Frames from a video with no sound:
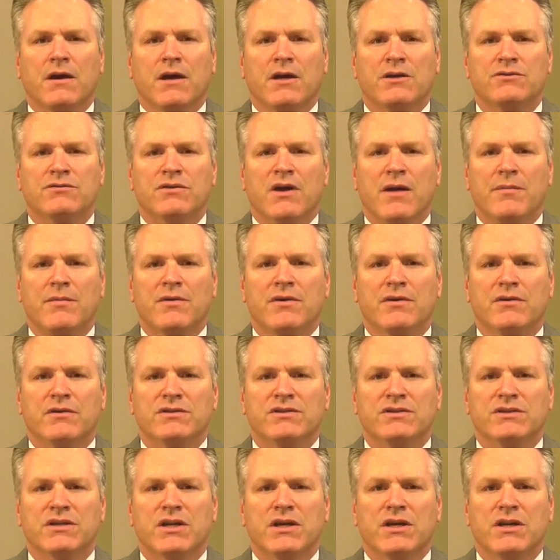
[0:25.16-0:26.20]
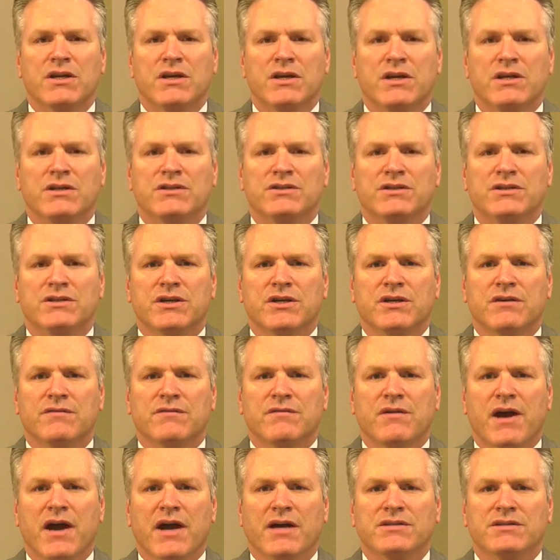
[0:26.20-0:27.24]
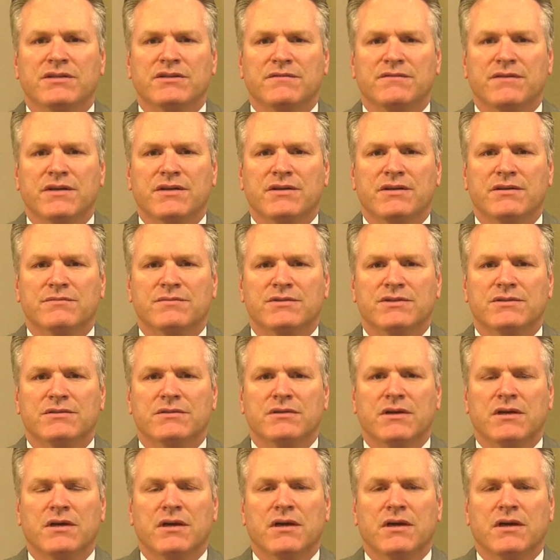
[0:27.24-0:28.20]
A trauma nurse needs to care for accident victims.